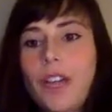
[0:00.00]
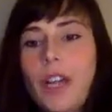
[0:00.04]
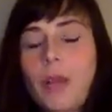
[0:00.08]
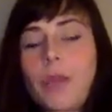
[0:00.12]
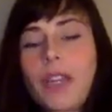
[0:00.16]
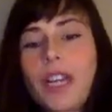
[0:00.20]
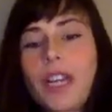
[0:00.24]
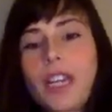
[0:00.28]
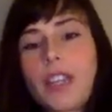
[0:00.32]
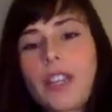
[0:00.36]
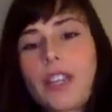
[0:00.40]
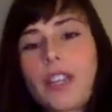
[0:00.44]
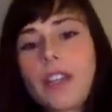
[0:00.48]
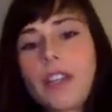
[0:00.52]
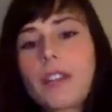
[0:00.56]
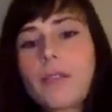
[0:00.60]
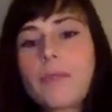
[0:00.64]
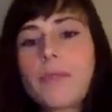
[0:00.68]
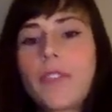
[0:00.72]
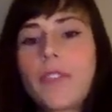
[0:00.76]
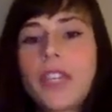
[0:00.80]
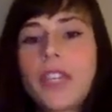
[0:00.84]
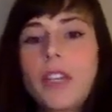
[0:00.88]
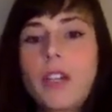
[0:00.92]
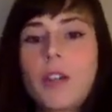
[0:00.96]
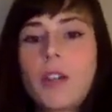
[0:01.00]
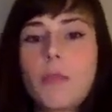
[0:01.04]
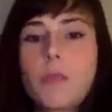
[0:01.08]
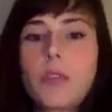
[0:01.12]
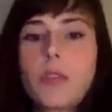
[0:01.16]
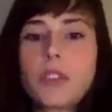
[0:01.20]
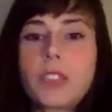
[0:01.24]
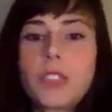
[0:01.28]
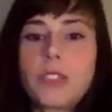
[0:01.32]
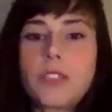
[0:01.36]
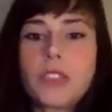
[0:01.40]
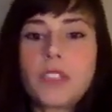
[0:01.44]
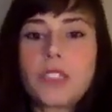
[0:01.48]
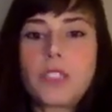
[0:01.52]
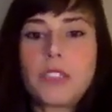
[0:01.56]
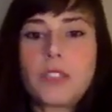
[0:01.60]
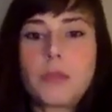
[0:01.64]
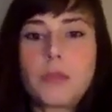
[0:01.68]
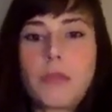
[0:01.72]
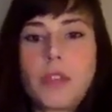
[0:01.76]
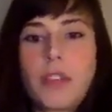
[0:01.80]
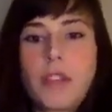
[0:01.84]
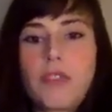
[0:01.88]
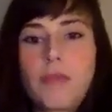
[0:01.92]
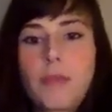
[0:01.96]
I mean, I think most of us
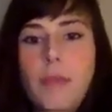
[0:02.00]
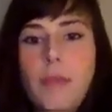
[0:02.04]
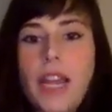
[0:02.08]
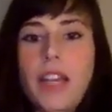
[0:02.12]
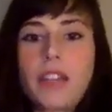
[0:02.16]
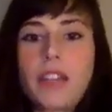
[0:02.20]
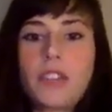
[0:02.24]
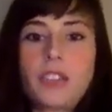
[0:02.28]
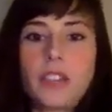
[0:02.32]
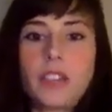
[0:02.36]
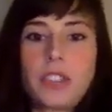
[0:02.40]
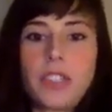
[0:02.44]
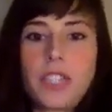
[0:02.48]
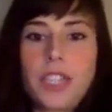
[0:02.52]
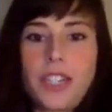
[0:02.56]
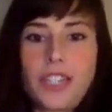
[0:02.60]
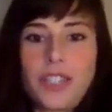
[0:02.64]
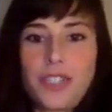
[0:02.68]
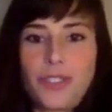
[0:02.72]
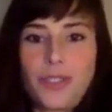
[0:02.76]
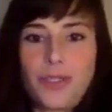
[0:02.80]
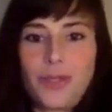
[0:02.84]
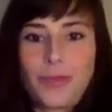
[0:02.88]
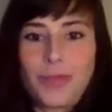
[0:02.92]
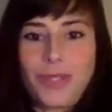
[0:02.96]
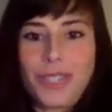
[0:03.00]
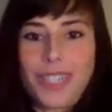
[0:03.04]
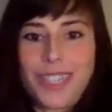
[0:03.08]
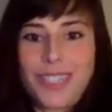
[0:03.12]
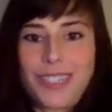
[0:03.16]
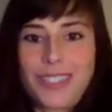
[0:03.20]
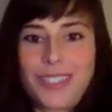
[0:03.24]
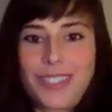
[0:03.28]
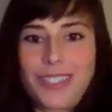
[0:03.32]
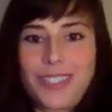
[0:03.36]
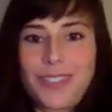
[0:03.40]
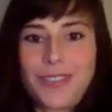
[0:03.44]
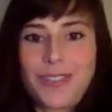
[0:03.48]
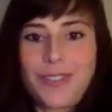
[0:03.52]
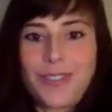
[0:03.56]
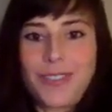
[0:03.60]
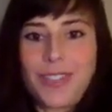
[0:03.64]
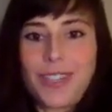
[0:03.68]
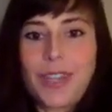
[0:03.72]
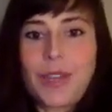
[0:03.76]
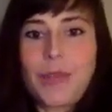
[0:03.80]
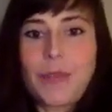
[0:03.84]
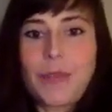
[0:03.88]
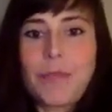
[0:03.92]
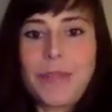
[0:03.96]
have mastered getting to a place of
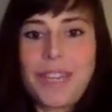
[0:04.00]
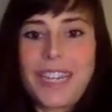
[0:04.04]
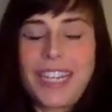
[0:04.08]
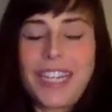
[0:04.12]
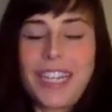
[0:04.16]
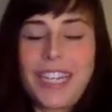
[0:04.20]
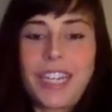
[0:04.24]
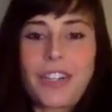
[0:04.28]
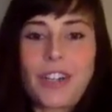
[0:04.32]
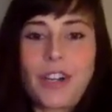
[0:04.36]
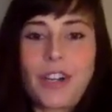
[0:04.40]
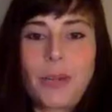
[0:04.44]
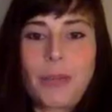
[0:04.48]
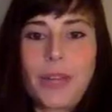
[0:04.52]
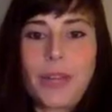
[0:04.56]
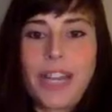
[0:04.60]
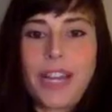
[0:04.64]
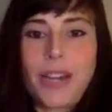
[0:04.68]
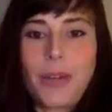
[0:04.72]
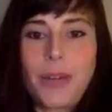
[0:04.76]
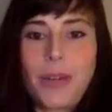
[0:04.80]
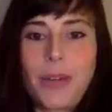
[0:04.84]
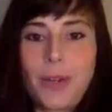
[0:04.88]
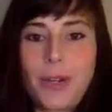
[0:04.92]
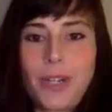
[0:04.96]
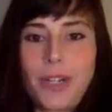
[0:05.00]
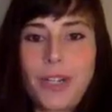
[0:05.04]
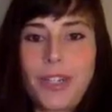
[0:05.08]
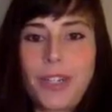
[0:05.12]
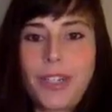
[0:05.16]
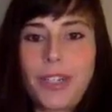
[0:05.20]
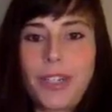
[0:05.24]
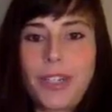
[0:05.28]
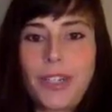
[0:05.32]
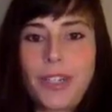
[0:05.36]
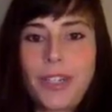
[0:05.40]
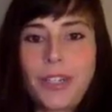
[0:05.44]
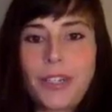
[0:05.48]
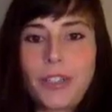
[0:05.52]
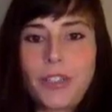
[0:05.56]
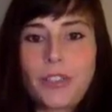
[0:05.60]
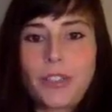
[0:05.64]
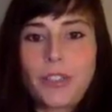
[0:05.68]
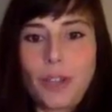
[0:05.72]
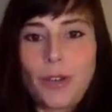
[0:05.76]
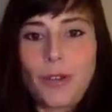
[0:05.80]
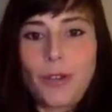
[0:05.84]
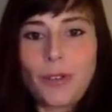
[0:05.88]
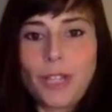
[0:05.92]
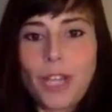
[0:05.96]
being in our power
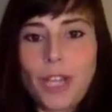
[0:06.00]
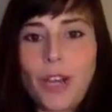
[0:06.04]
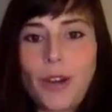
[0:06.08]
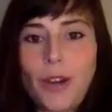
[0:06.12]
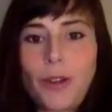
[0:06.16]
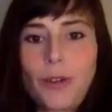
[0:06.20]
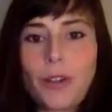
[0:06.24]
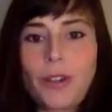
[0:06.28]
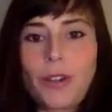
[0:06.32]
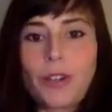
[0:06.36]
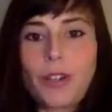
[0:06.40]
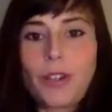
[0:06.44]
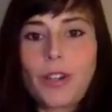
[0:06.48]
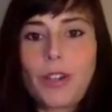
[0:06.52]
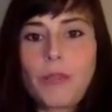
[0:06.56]
solo,